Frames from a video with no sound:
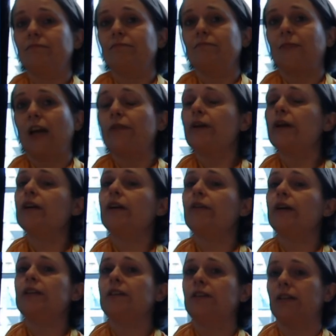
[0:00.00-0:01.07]
Are there any
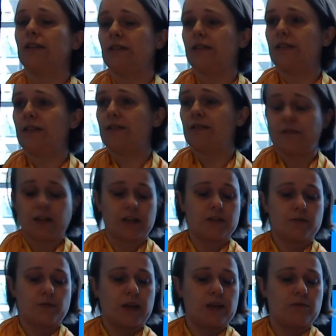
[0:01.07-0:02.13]
questions?
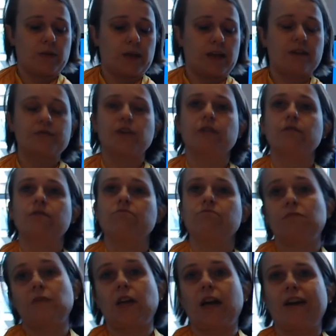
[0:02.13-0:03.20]
Because we, we have to
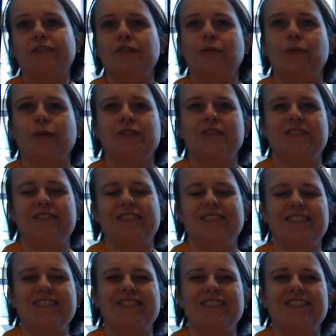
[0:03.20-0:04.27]
have to watch,
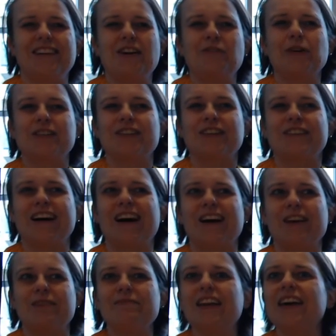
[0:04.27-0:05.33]
watch the
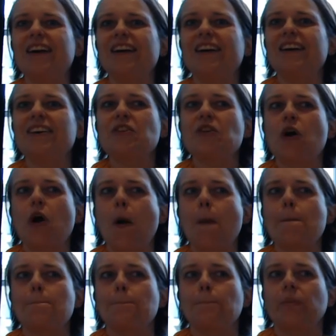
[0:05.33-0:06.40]
time.
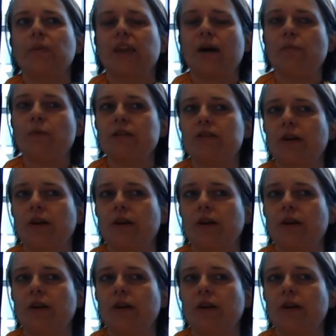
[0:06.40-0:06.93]
That was a